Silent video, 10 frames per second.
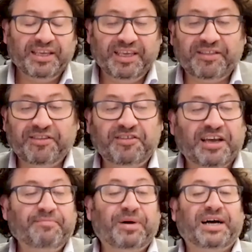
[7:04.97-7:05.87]
Yet the
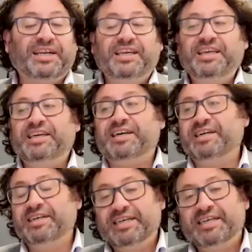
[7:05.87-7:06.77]
same party
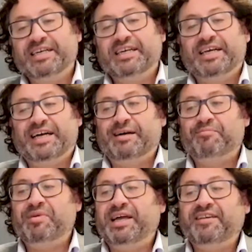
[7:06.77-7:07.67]
here
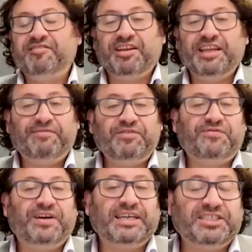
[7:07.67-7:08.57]
has a left
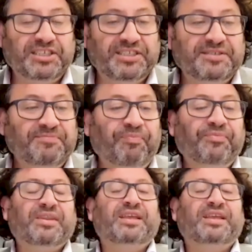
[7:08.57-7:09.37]
faction